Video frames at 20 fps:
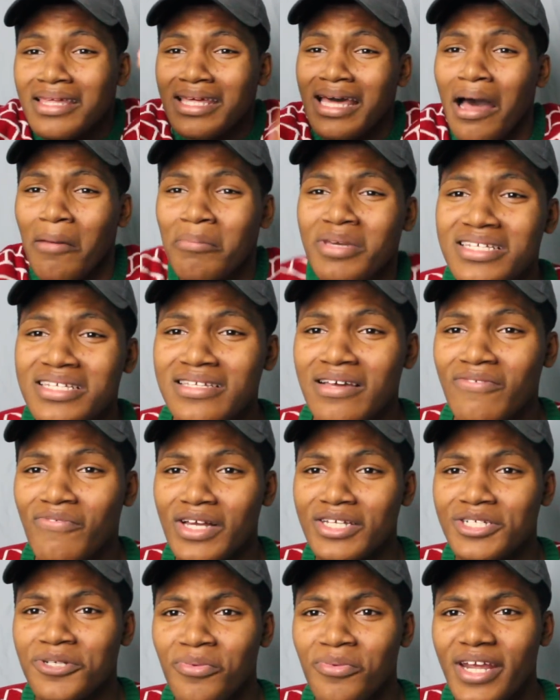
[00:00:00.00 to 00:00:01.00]
comment stuff
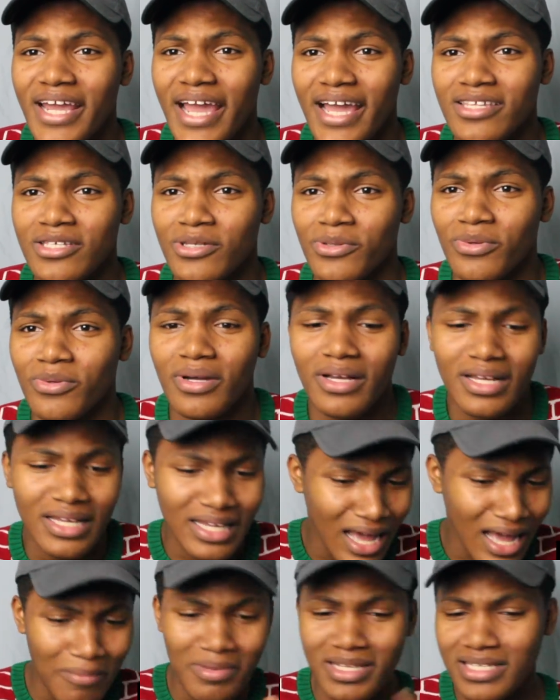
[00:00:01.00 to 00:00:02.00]
I should react to.
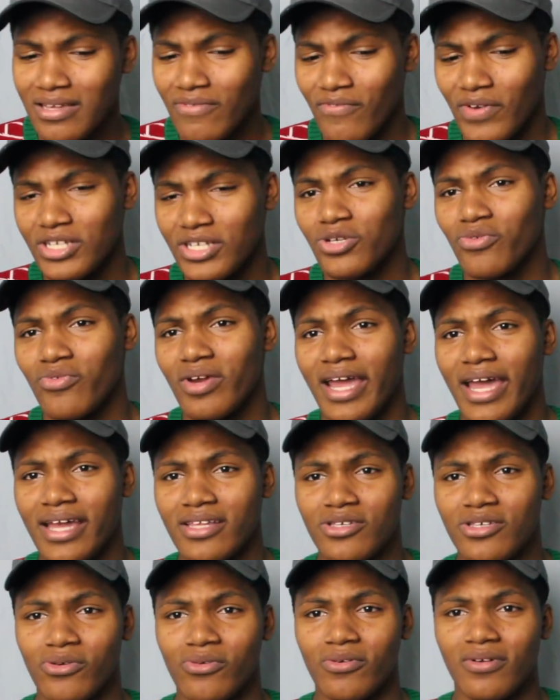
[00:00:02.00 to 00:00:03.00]
Comment stuff I should
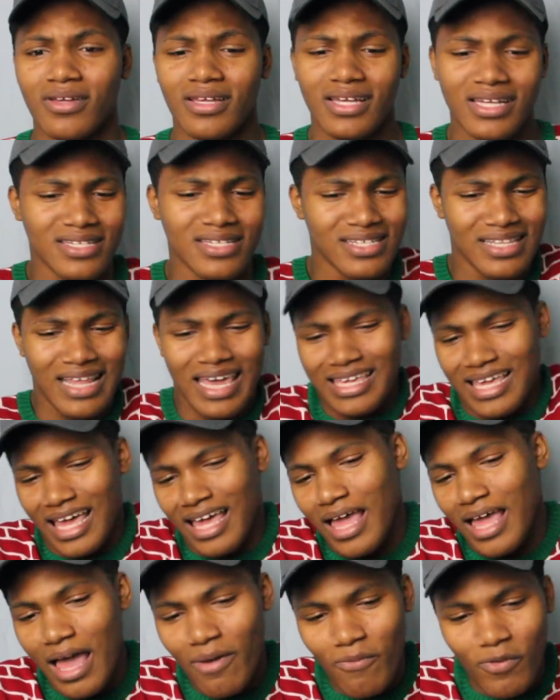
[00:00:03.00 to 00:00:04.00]
react to. Because like,
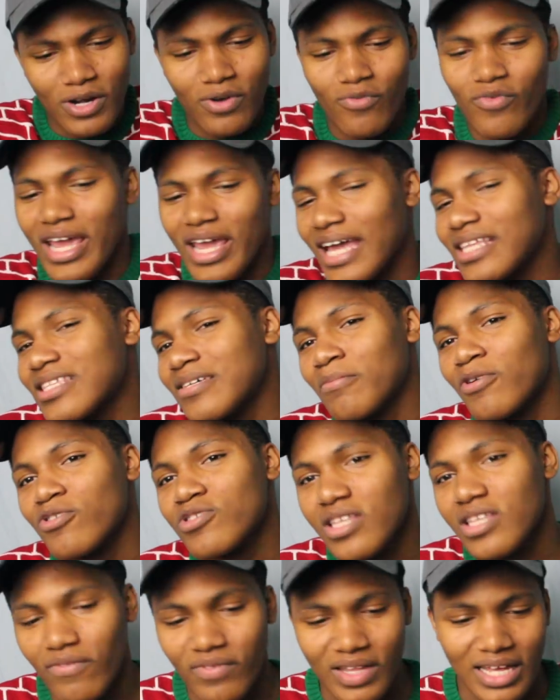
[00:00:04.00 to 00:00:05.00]
I want to react to more
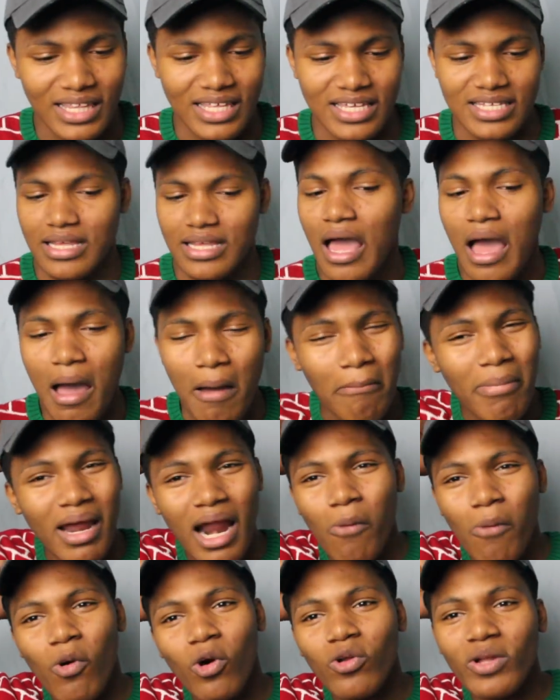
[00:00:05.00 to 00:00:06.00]
stuff like this. But
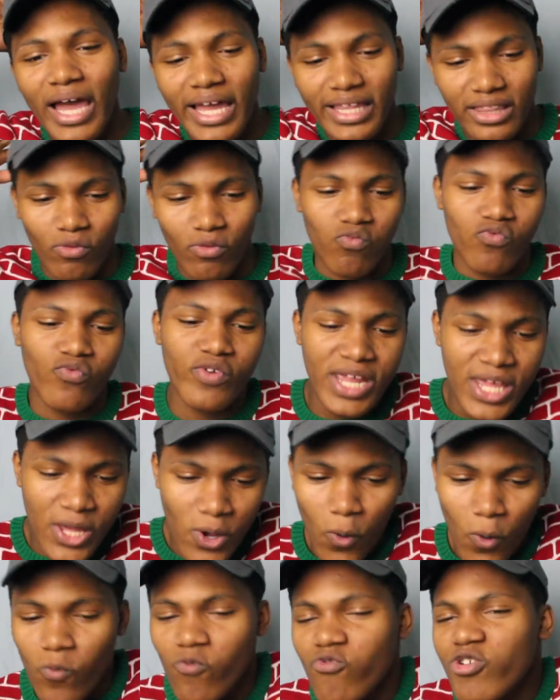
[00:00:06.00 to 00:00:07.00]
I want like the
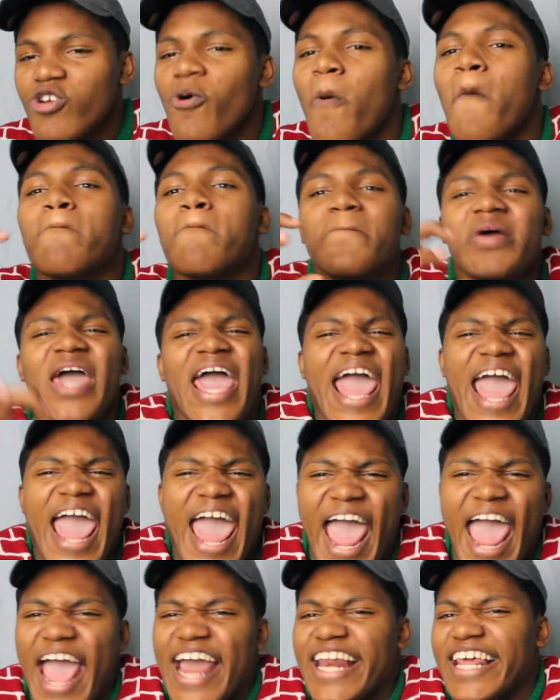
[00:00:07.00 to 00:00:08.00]
real
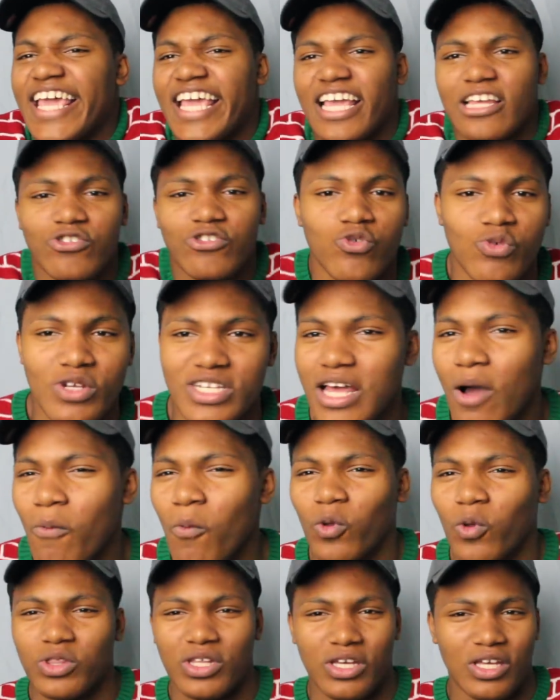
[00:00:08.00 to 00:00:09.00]
bad injuries. I
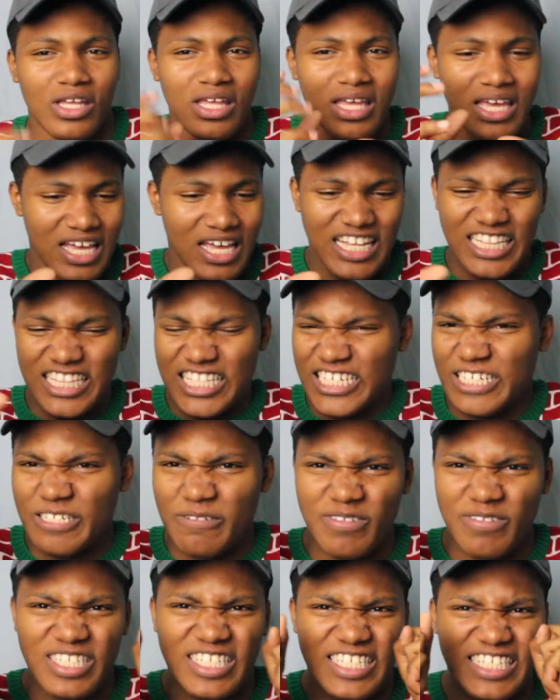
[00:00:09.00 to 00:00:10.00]
want
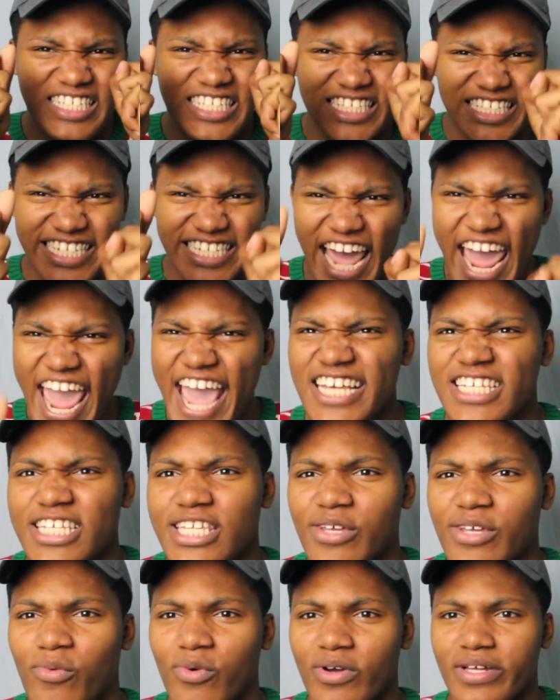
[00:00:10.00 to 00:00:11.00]
the
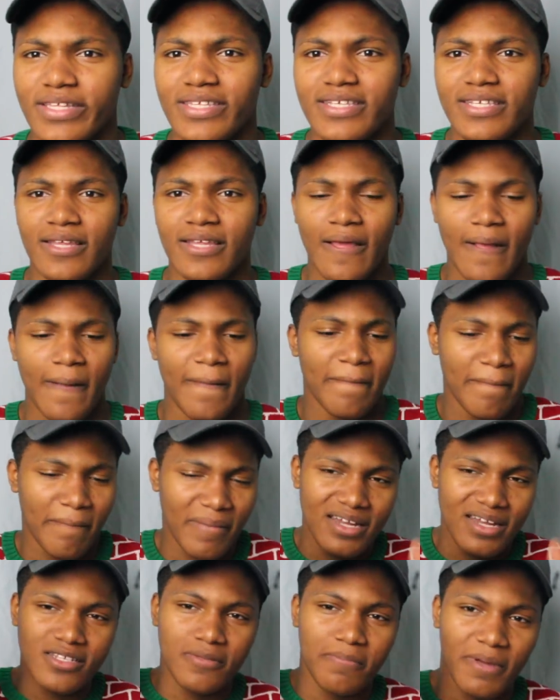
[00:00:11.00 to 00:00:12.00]
nasty ones.
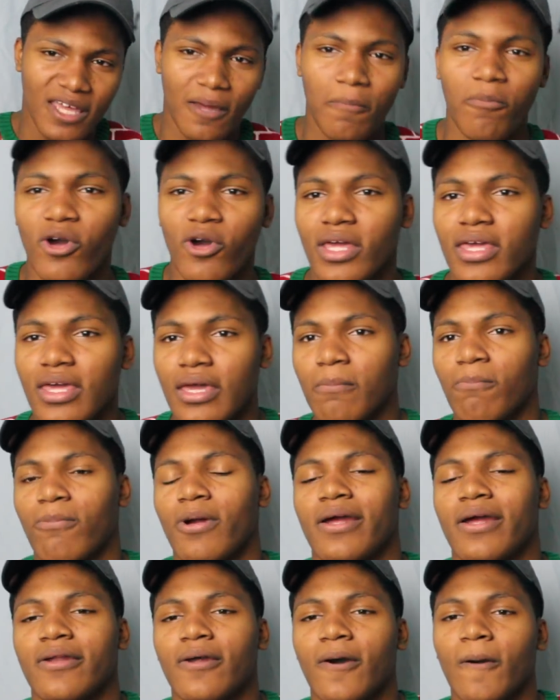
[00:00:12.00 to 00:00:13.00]
But it's been your boy King
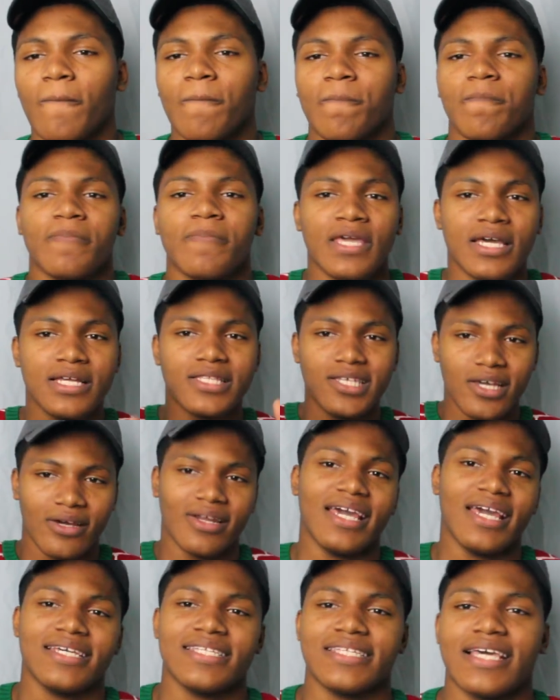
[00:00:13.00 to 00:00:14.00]
Brando.
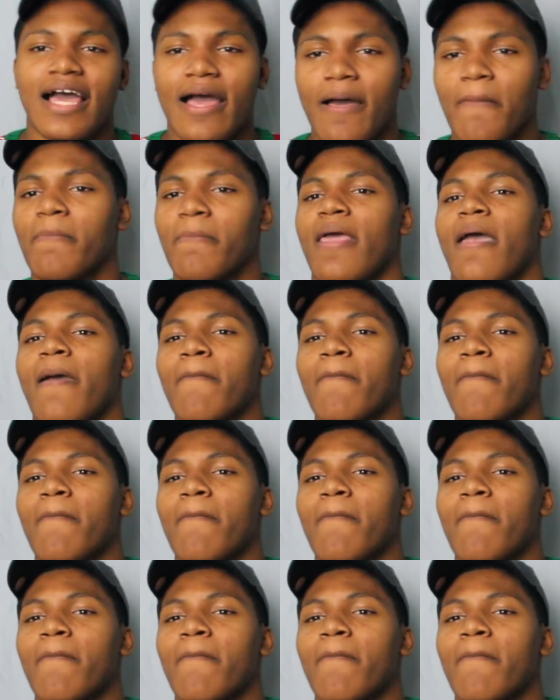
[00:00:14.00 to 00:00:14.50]
Till next time,